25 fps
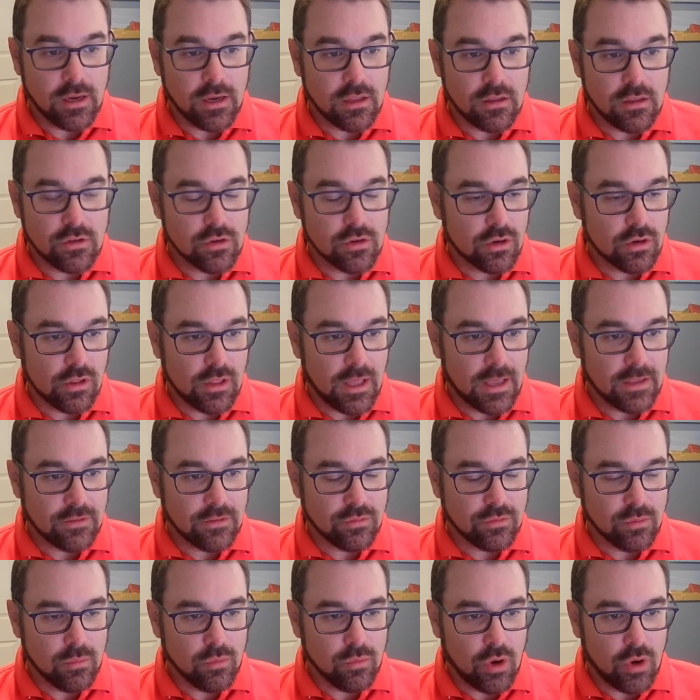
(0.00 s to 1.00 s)
in your
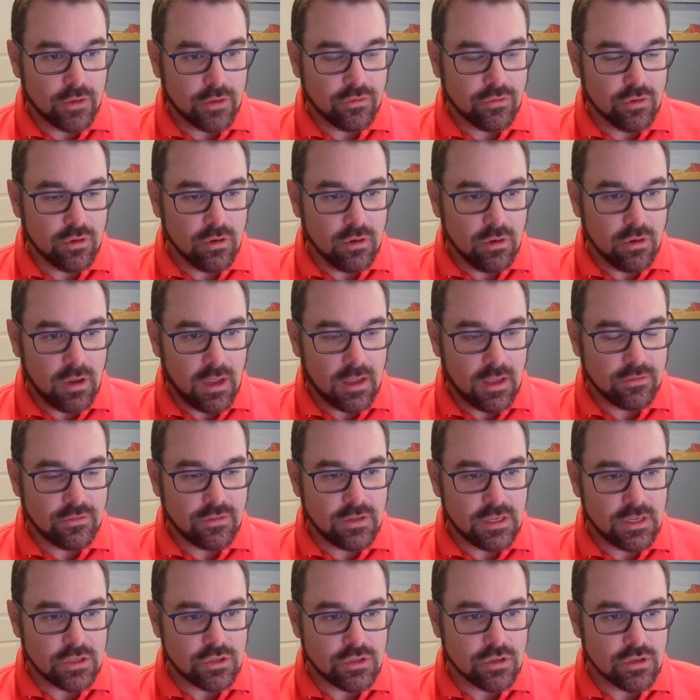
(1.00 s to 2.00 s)
classroom roster as
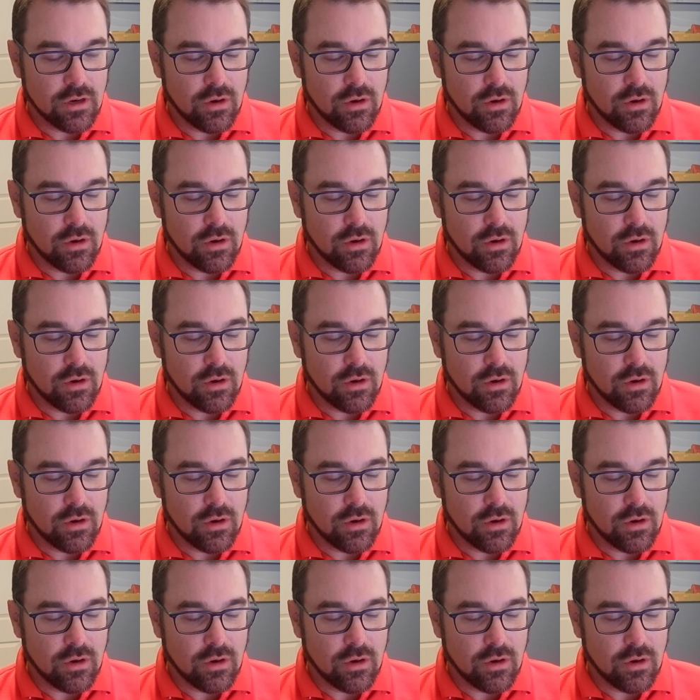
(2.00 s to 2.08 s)
teacher